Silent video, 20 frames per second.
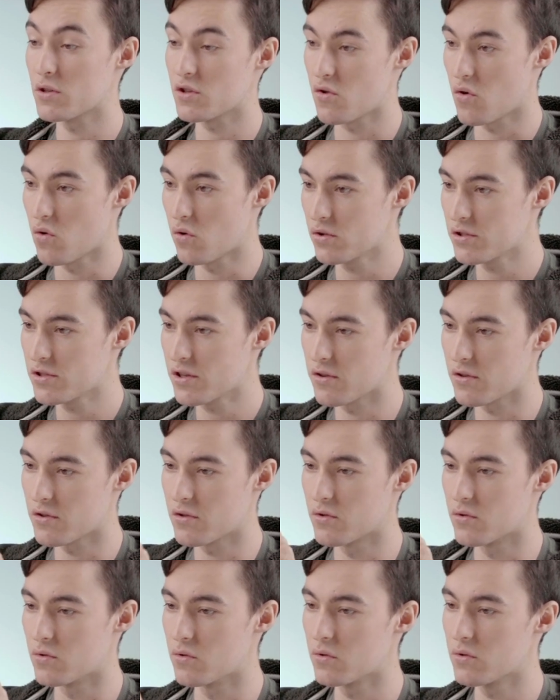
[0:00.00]
what's also
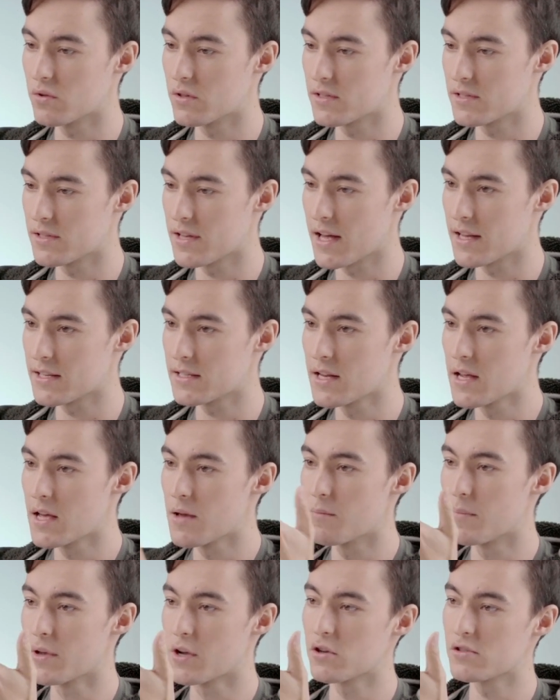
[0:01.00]
cool is that
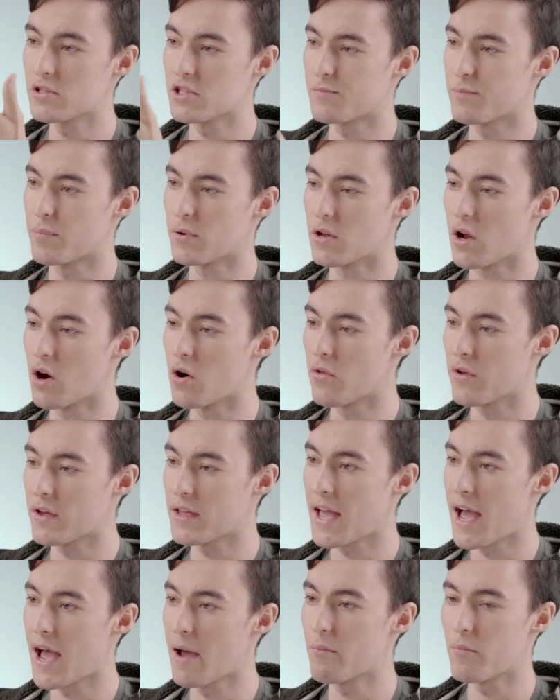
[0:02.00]
because it's below the
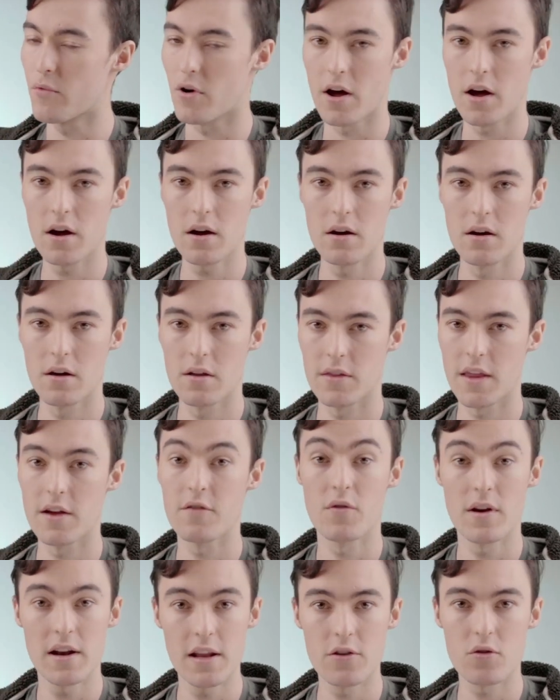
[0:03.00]
camera, they
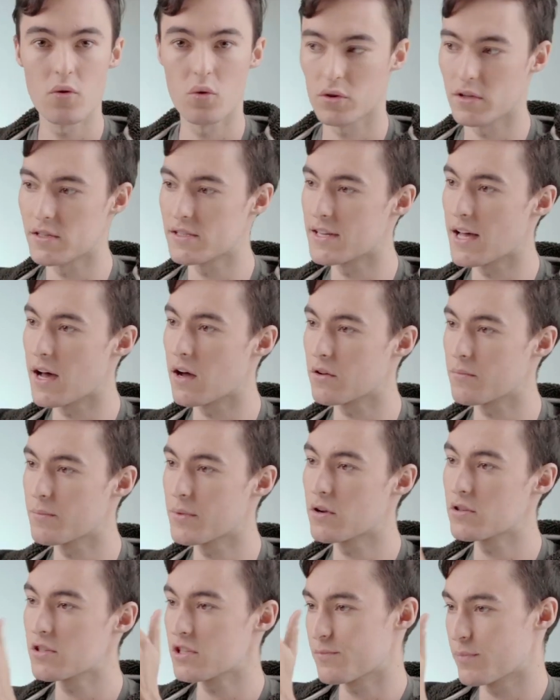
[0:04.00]
really thought this out.
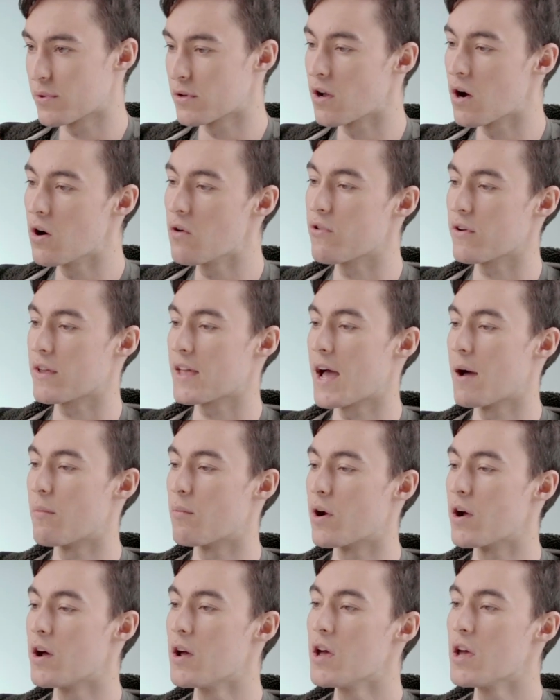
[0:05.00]
Because it's below the
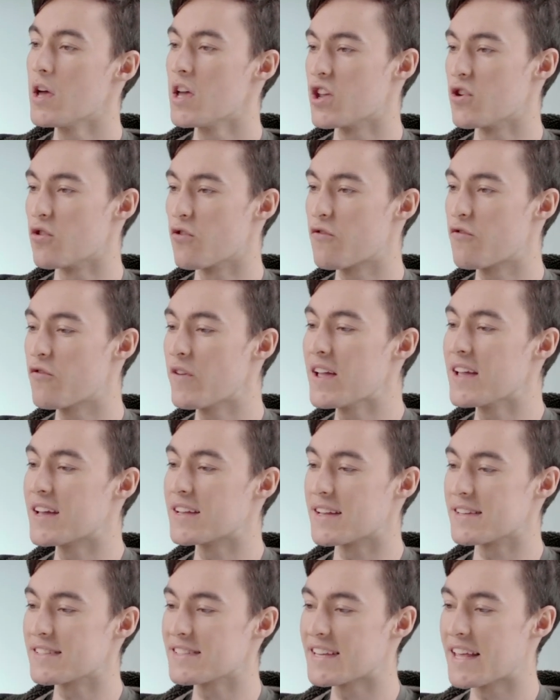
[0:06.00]
camera, your finger
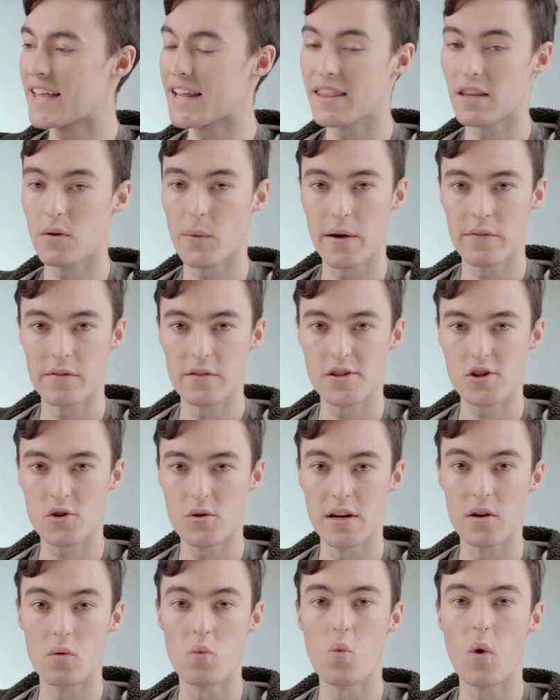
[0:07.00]
doesn't get in the way of the
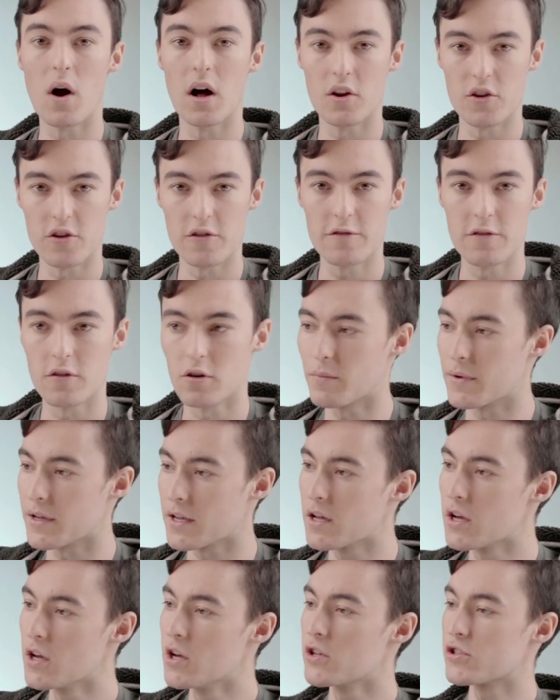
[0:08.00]
screen while you're filming.
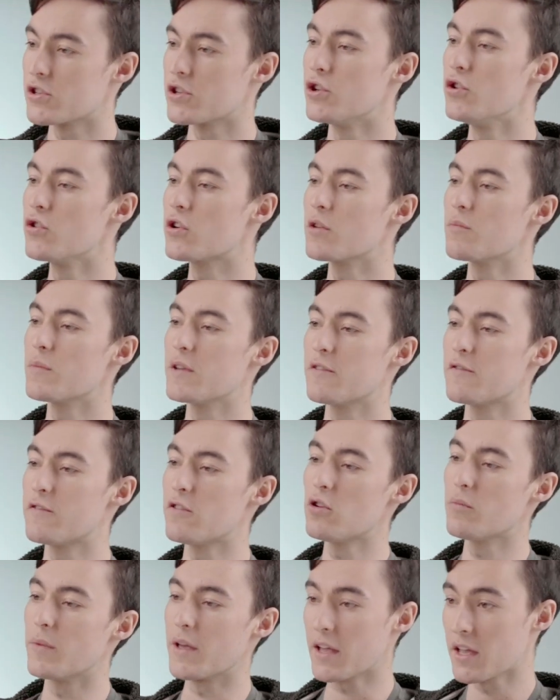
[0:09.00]
So you can be
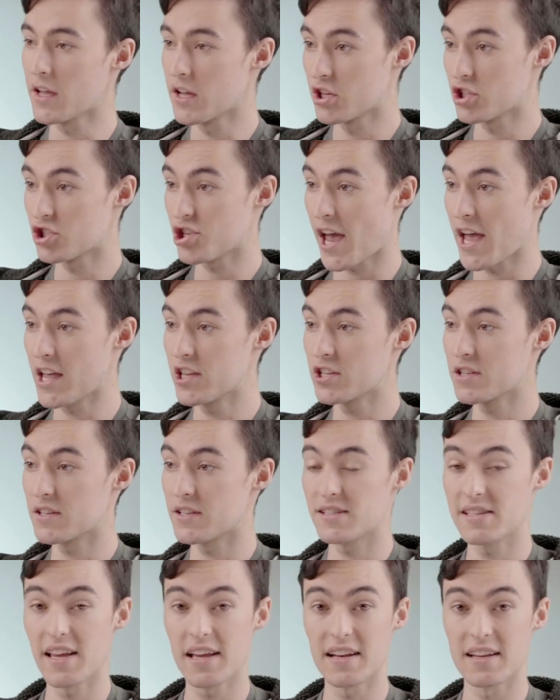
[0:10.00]
filming, changing the
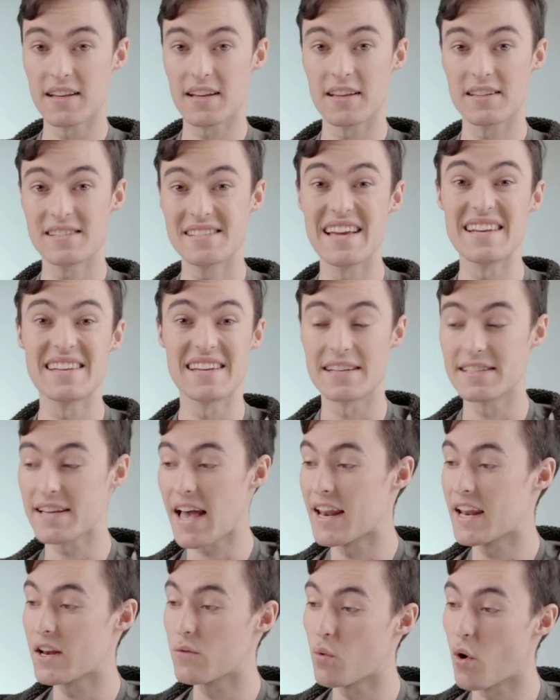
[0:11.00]
settings,
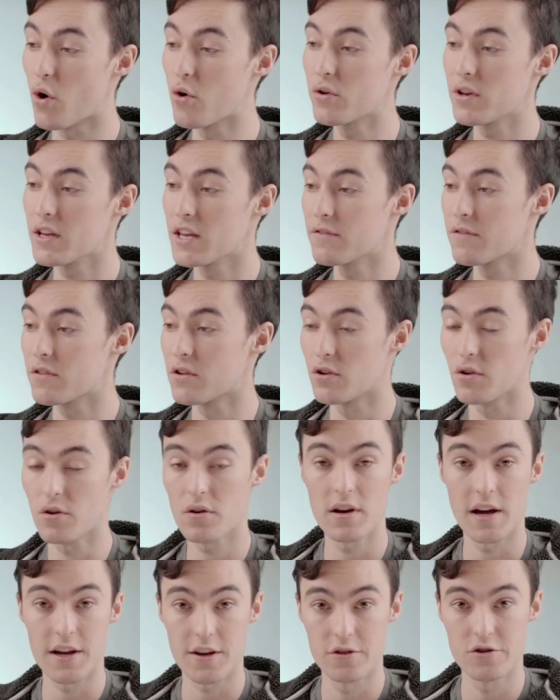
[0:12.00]
and it won't even
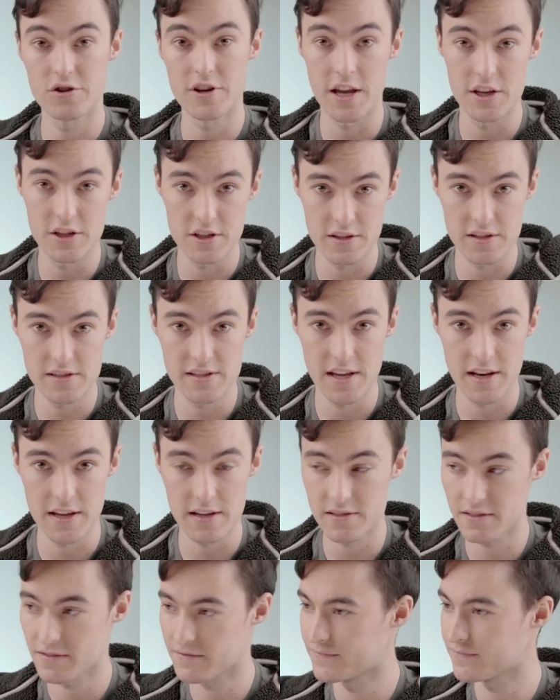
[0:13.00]
look like you're changing the
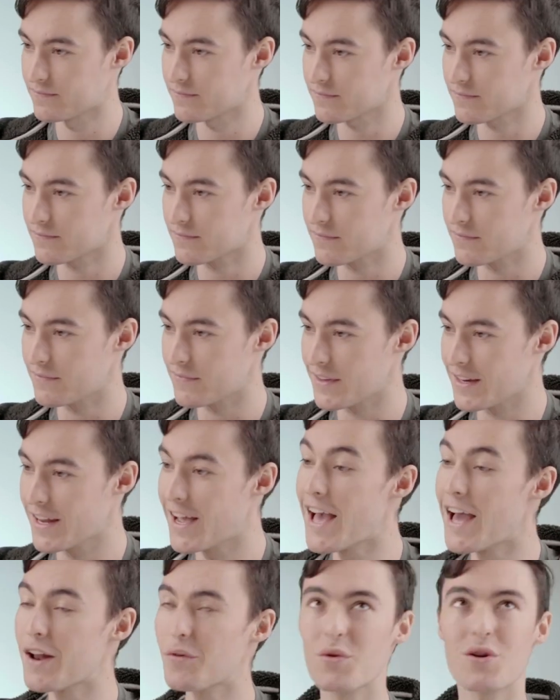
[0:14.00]
settings.
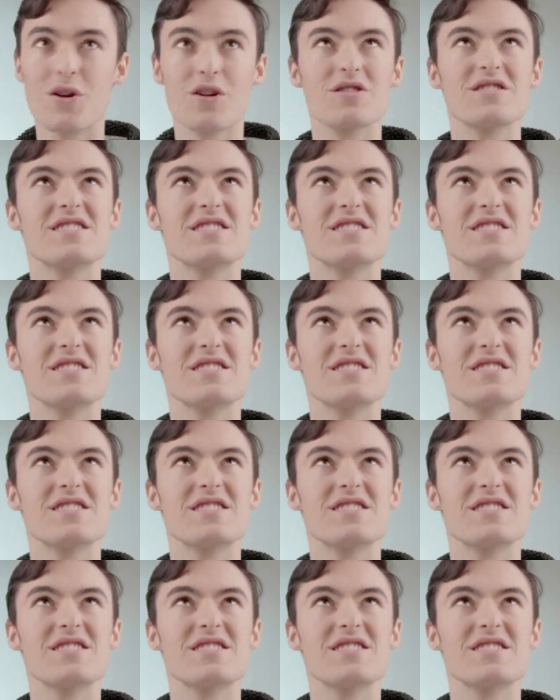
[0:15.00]
And we're on